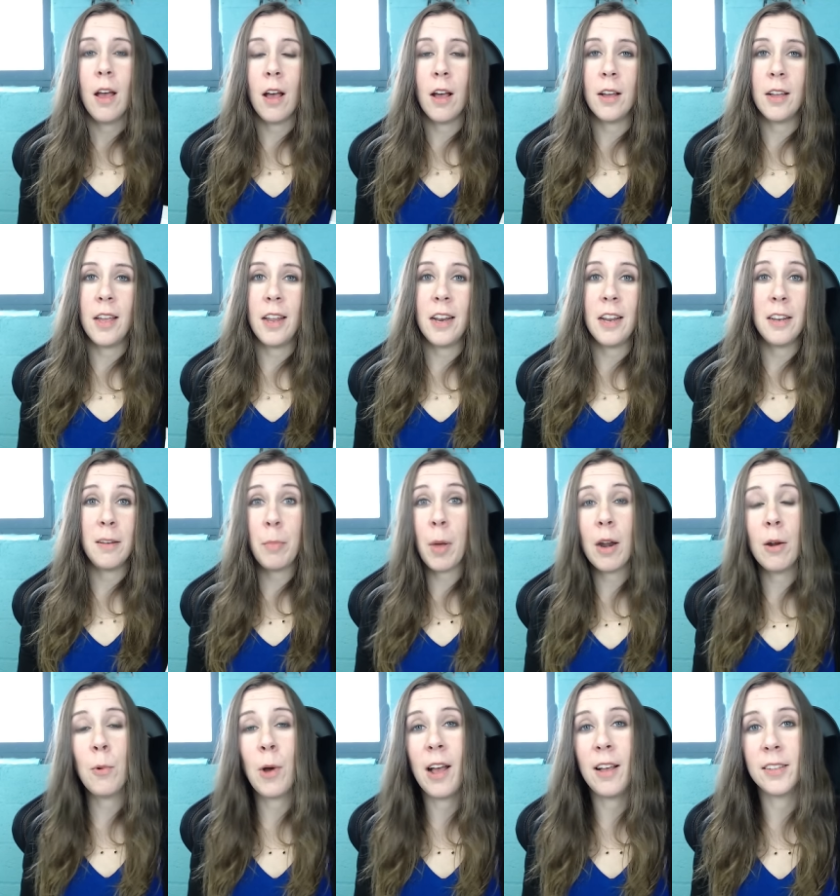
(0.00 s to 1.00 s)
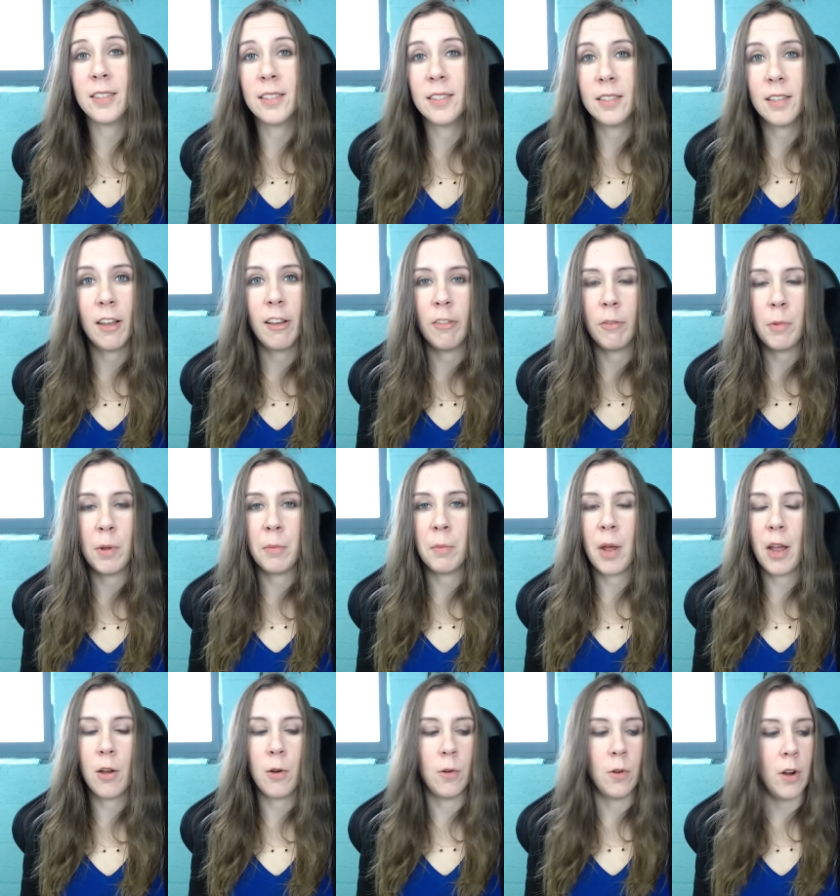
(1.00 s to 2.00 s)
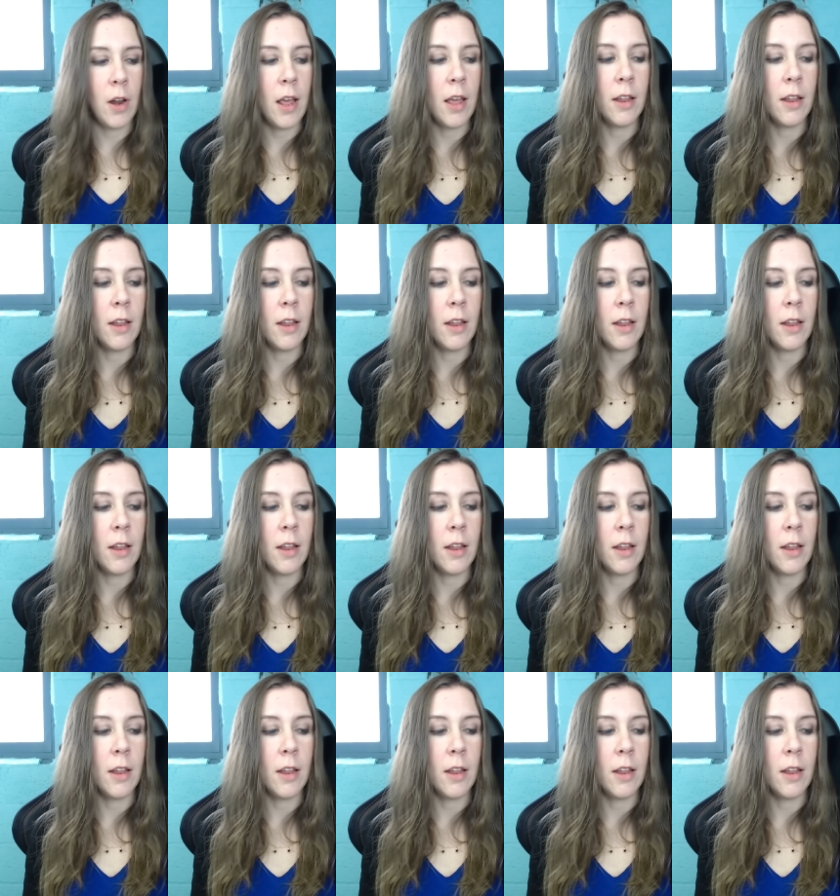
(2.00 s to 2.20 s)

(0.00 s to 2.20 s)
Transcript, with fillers: uh, and it had been a while since I've made my own.